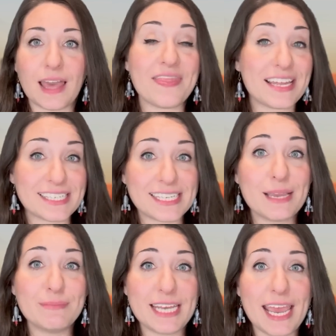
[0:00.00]
That
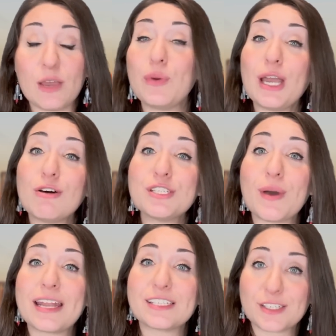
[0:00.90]
same day, we also
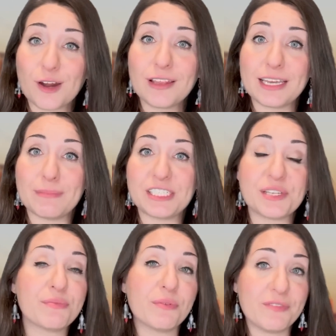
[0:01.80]
had a Starlink mission
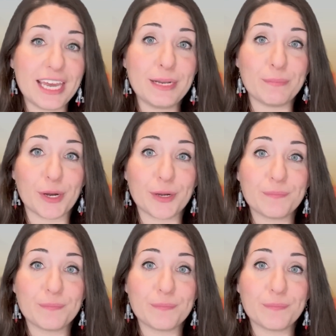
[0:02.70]
from Vandenberg.